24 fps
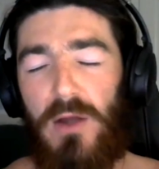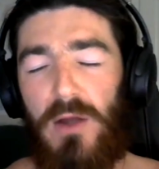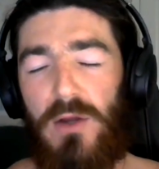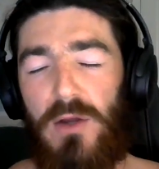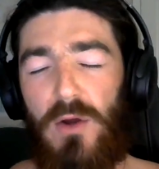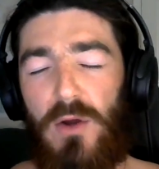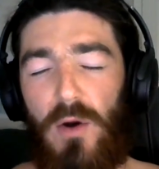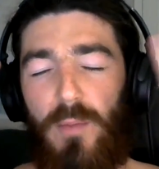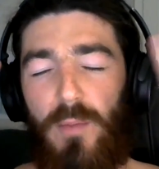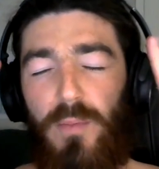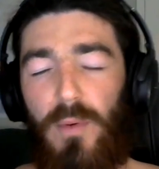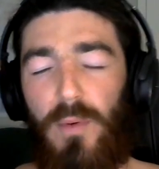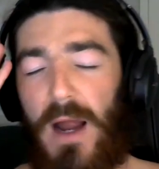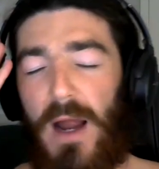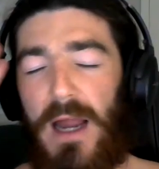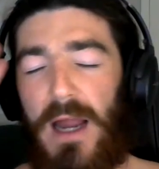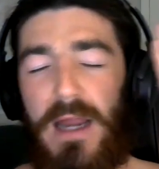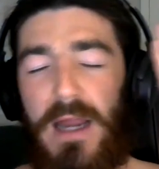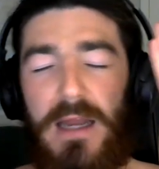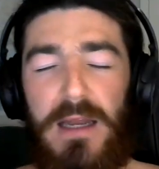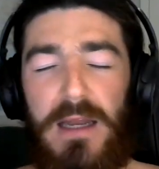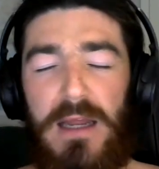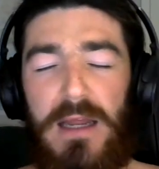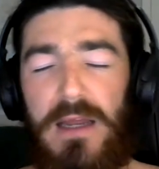your
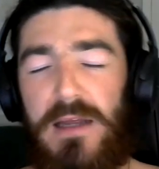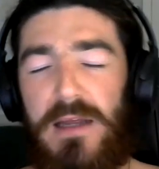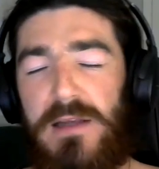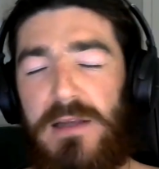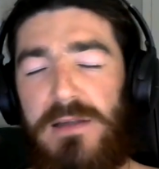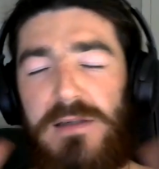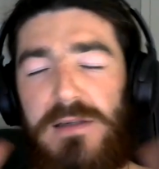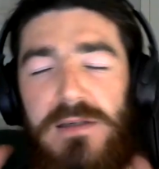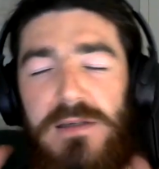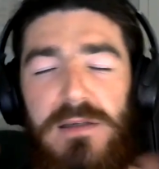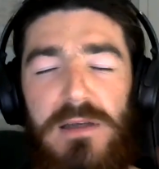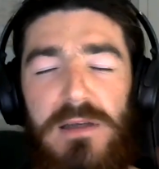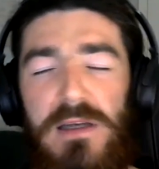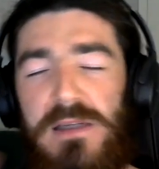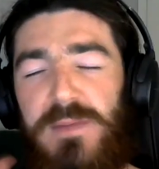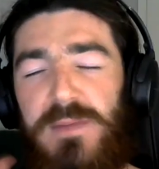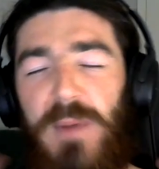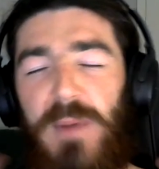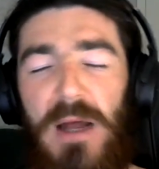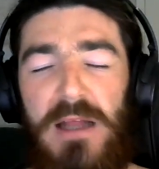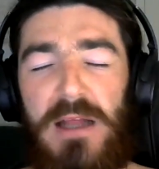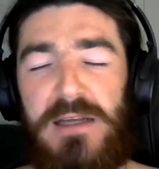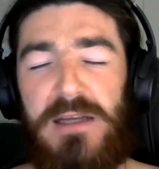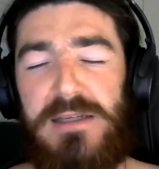brain is
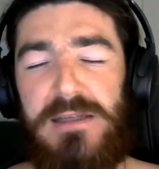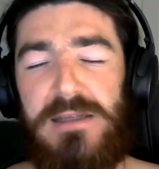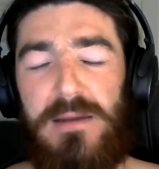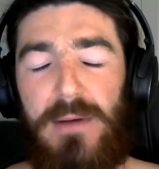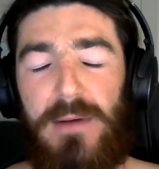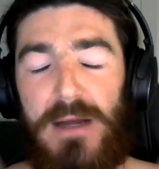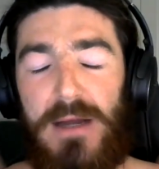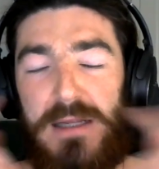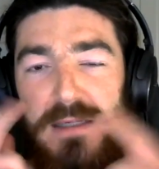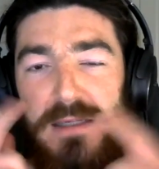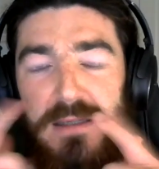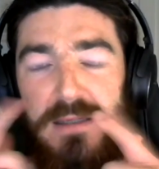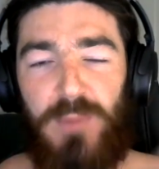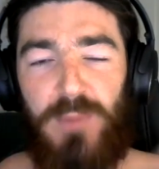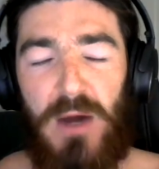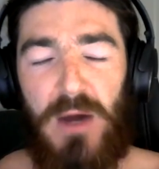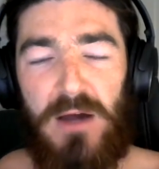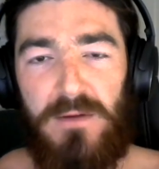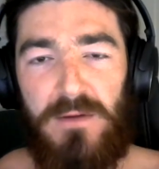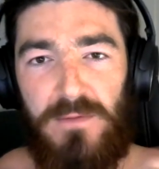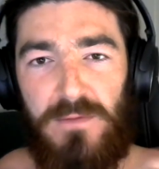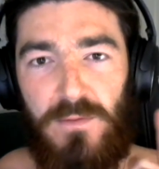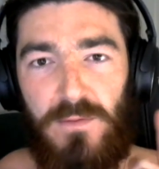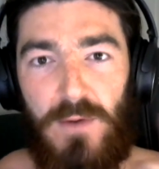balancing them. It's
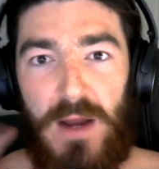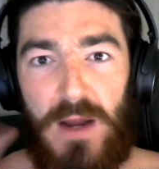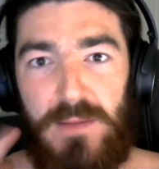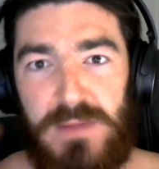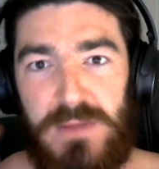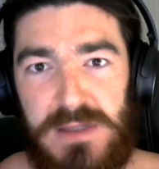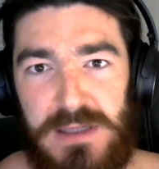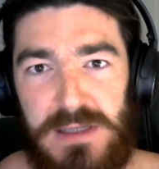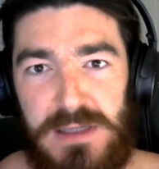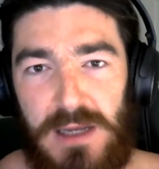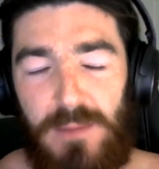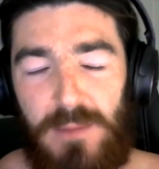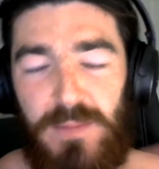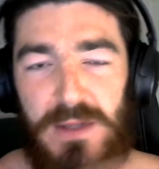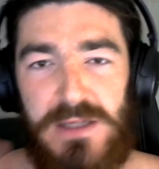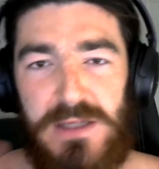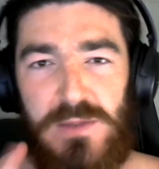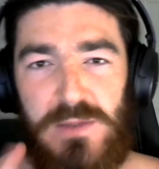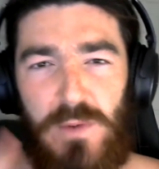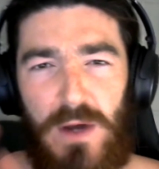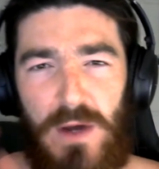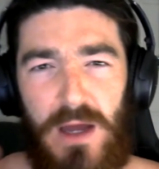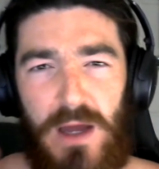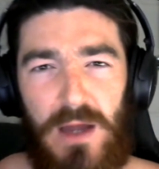part of REM sleep.
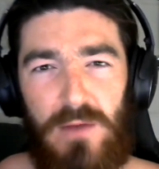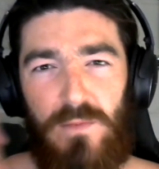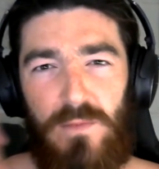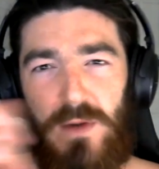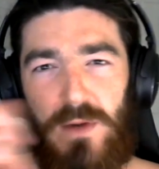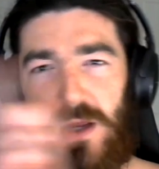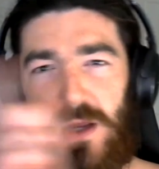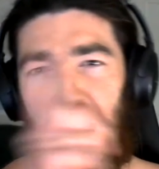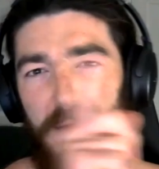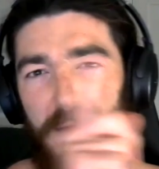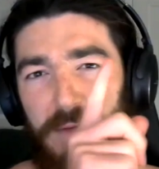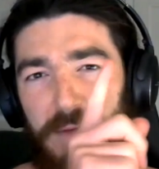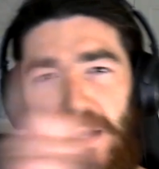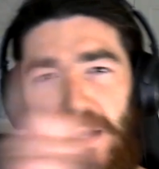That's why we have